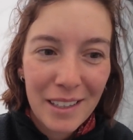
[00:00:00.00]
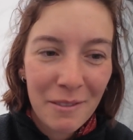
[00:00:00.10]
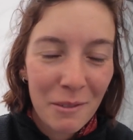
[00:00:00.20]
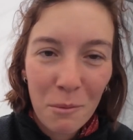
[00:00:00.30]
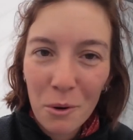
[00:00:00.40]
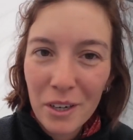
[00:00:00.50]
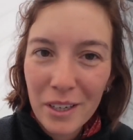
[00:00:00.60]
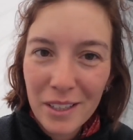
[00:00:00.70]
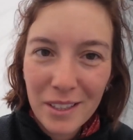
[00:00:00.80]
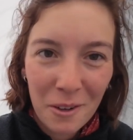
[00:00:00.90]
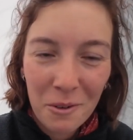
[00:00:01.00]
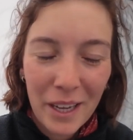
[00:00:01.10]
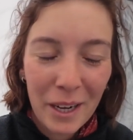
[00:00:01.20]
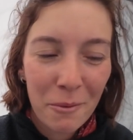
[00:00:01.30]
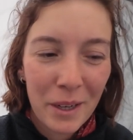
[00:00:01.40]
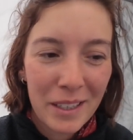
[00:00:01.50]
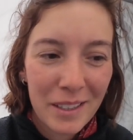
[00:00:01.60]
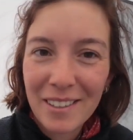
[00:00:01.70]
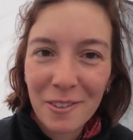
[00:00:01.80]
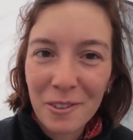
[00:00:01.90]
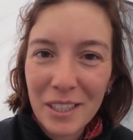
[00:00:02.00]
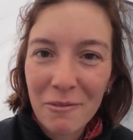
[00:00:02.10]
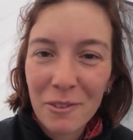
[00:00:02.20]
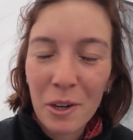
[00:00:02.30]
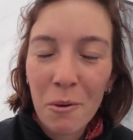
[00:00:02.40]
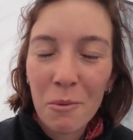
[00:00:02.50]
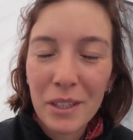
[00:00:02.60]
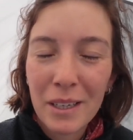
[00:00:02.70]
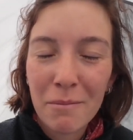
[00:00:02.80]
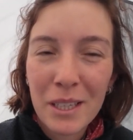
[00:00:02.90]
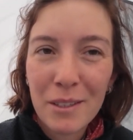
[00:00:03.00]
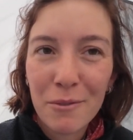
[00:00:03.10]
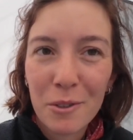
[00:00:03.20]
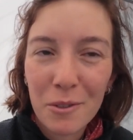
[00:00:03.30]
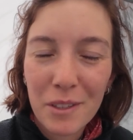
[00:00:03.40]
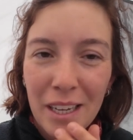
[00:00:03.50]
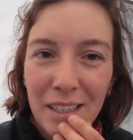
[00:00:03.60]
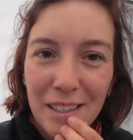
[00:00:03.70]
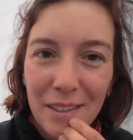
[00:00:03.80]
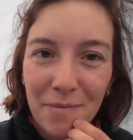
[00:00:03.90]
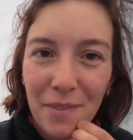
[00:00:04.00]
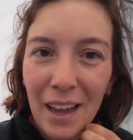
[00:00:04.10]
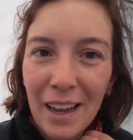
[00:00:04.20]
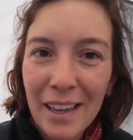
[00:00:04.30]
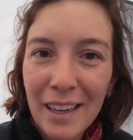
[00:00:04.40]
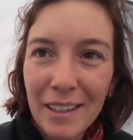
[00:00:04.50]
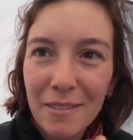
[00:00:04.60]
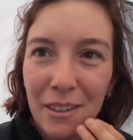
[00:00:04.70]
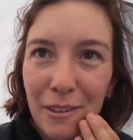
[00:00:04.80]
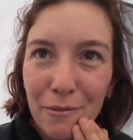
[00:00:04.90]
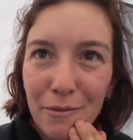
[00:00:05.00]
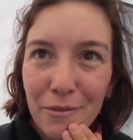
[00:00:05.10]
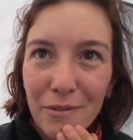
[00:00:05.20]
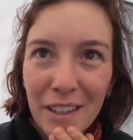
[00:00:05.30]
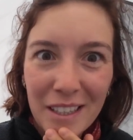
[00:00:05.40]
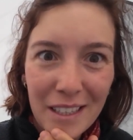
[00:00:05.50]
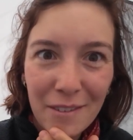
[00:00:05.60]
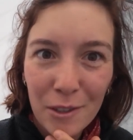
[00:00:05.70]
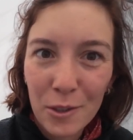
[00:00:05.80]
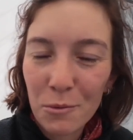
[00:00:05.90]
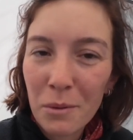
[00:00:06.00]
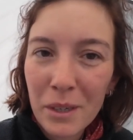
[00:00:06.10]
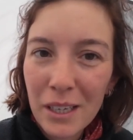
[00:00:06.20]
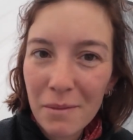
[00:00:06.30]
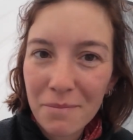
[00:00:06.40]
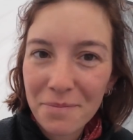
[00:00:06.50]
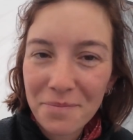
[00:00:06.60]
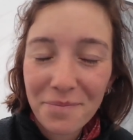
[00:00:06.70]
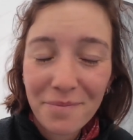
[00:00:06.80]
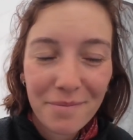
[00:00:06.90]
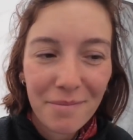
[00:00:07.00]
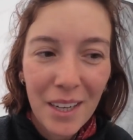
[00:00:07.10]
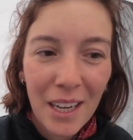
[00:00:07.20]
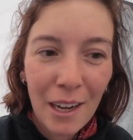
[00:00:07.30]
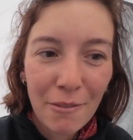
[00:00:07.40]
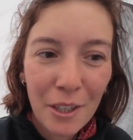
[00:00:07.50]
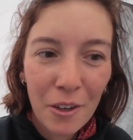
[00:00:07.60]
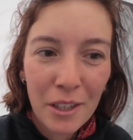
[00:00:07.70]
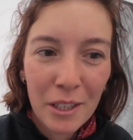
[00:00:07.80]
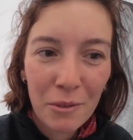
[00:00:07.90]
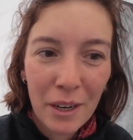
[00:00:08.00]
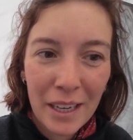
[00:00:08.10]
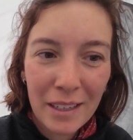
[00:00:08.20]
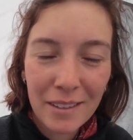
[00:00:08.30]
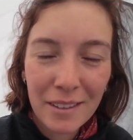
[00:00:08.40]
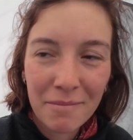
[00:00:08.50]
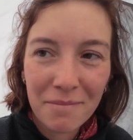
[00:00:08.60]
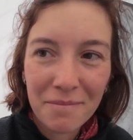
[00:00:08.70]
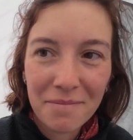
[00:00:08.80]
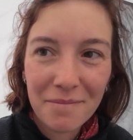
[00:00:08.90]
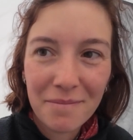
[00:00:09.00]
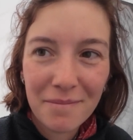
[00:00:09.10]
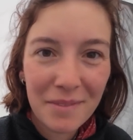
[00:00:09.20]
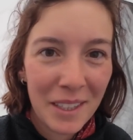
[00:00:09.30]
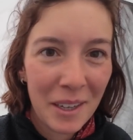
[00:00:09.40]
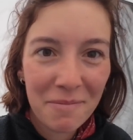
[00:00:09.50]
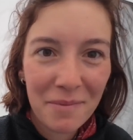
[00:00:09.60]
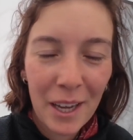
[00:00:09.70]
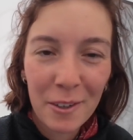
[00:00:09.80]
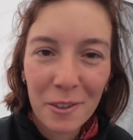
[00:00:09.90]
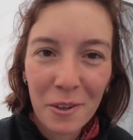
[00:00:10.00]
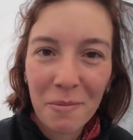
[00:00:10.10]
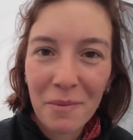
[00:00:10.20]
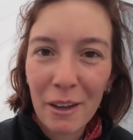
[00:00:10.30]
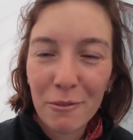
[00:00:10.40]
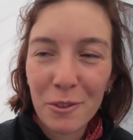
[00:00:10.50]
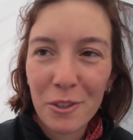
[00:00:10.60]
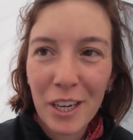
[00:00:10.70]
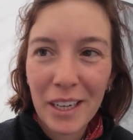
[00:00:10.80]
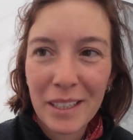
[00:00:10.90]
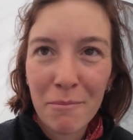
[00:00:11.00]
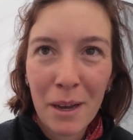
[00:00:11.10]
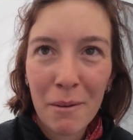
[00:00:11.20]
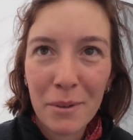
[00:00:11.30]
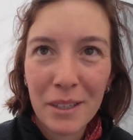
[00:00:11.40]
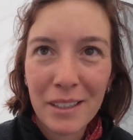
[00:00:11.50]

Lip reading: even more soaking wet. I don't even know what that means for today's hike, if that's even doable after all the rain. Yeah, I don't know. I have to check the map,